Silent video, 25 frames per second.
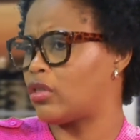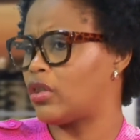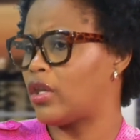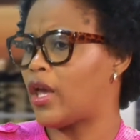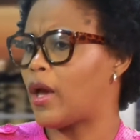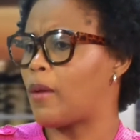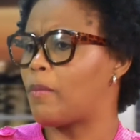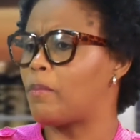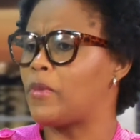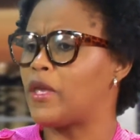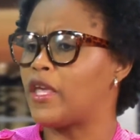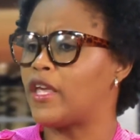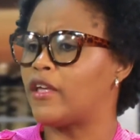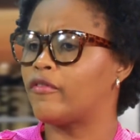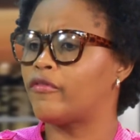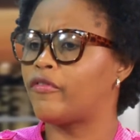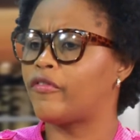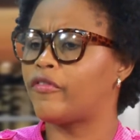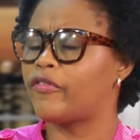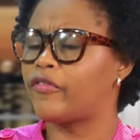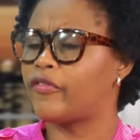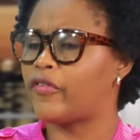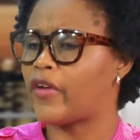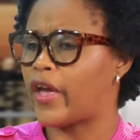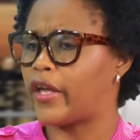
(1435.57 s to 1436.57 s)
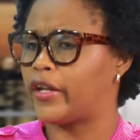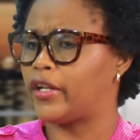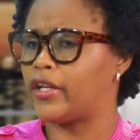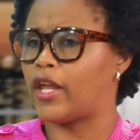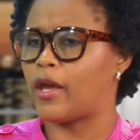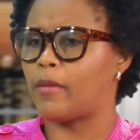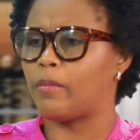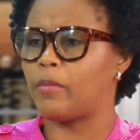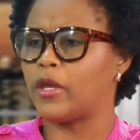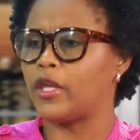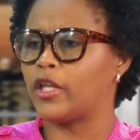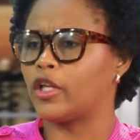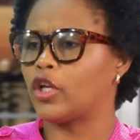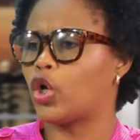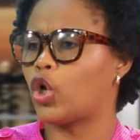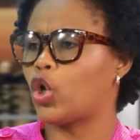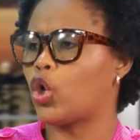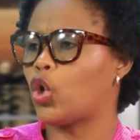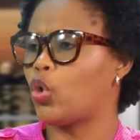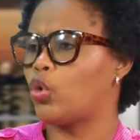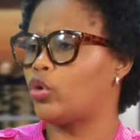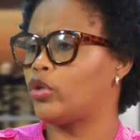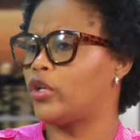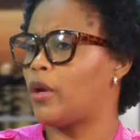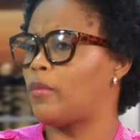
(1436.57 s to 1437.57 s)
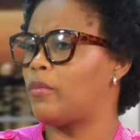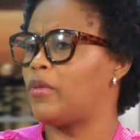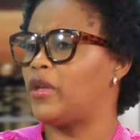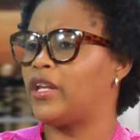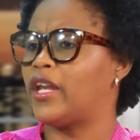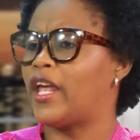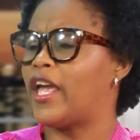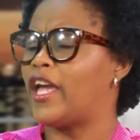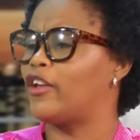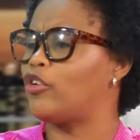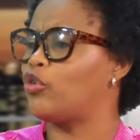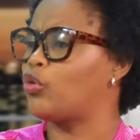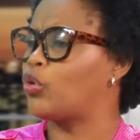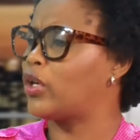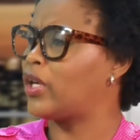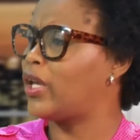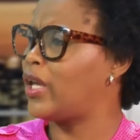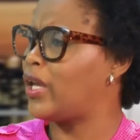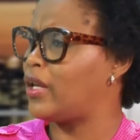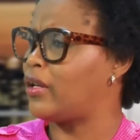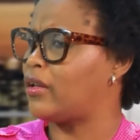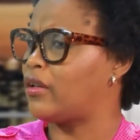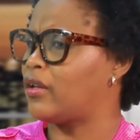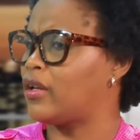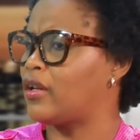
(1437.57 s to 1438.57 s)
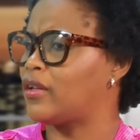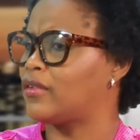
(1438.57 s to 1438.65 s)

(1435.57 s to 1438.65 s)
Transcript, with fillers: They are being fed, they are being clothed, they are being educated,